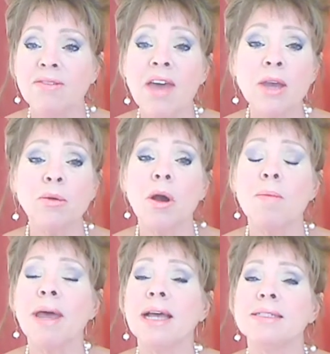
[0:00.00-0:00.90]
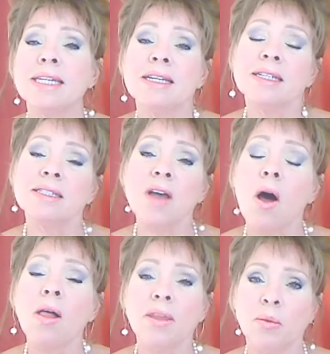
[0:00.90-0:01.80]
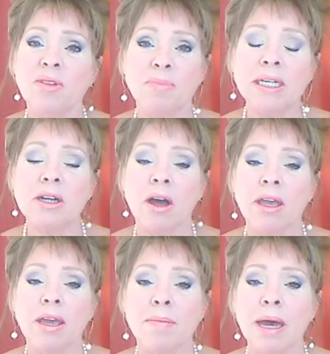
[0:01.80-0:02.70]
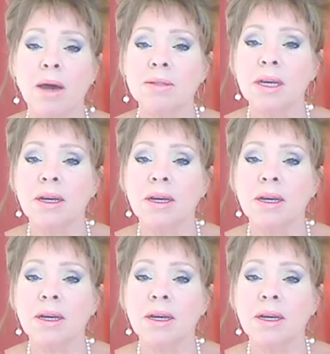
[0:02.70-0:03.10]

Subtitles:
Fake romance is all that we've been talking about.